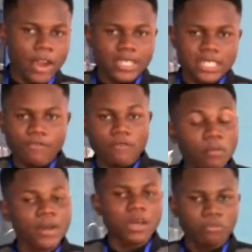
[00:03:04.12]
directive
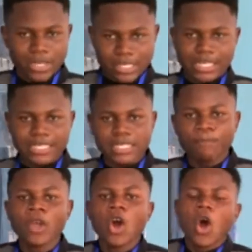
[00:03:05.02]
given by the president?
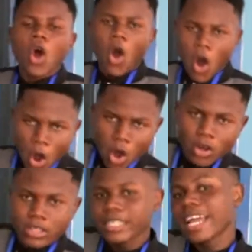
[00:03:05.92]
Or
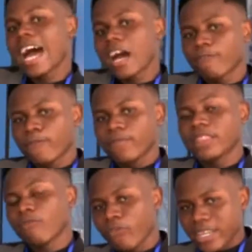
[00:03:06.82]
they have
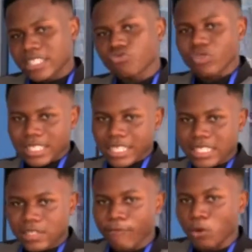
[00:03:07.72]
different
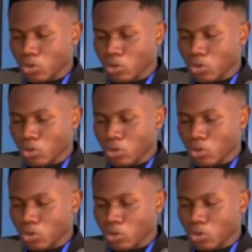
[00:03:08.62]
reasons for